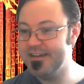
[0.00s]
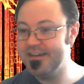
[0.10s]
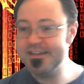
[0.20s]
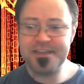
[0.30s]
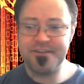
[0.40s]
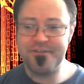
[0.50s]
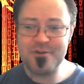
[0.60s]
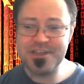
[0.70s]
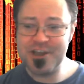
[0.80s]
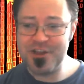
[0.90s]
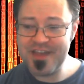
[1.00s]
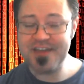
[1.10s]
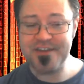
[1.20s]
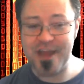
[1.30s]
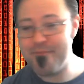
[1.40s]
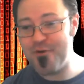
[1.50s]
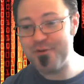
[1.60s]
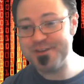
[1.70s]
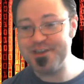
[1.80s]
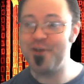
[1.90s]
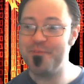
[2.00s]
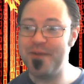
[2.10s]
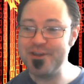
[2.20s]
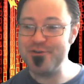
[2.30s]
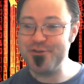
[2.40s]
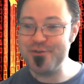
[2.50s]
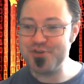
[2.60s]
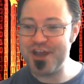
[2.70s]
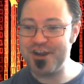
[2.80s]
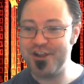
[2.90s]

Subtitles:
instead of focusing on that, I'm focusing on my YouTube channel,